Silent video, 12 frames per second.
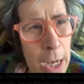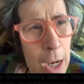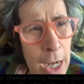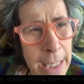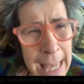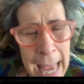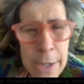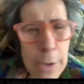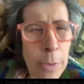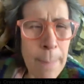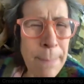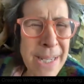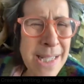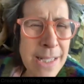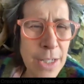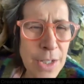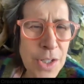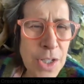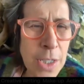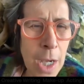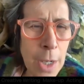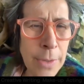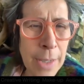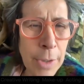again, are a business, you
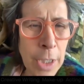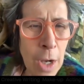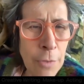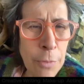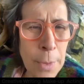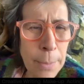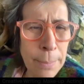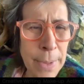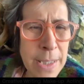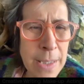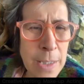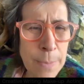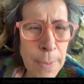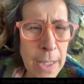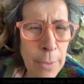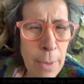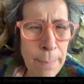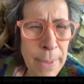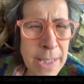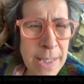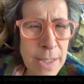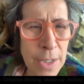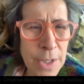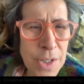know, they're a government business, but they're a
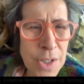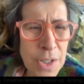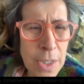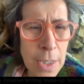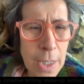business.